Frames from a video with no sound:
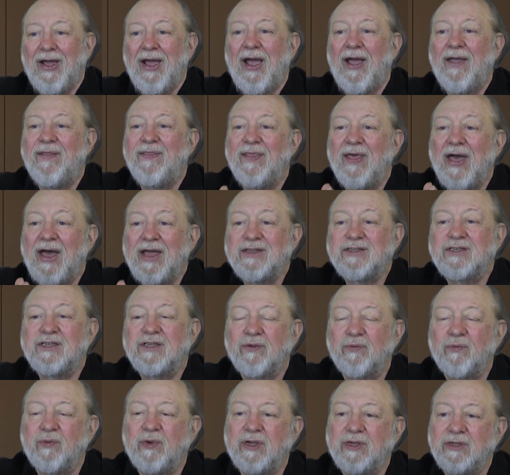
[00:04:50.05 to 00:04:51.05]
And that's
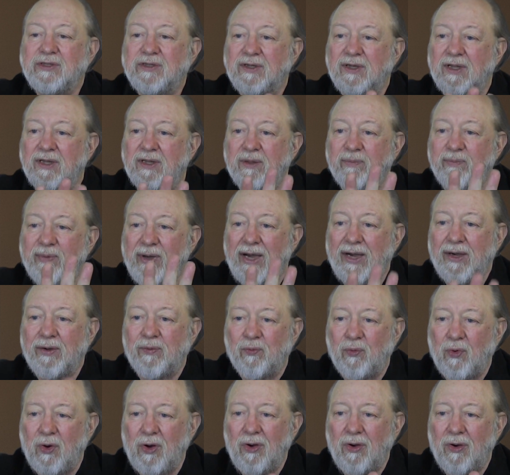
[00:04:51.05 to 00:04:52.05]
the reason on the back
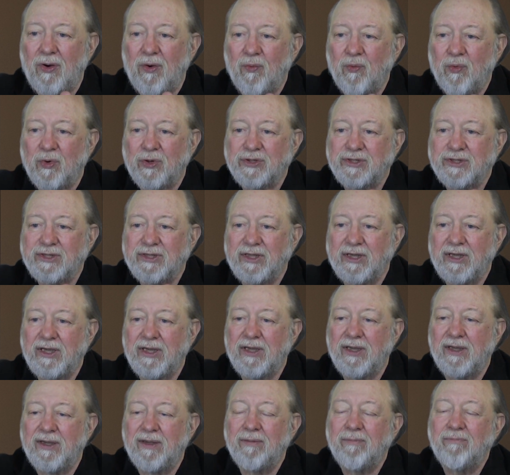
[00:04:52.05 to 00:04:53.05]
wall we're
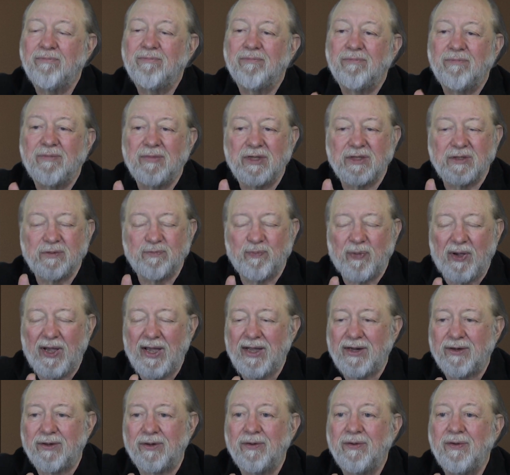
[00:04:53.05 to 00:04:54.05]
seeing this
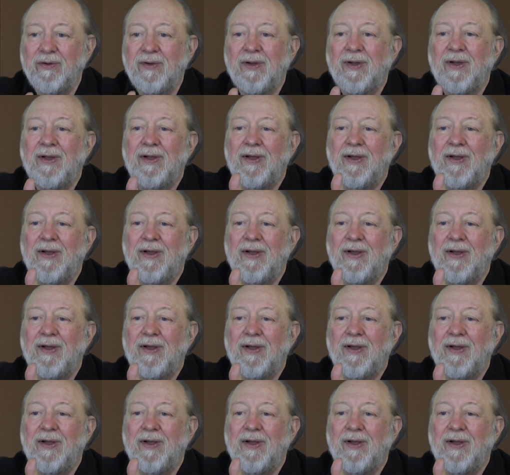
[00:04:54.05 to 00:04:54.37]
pattern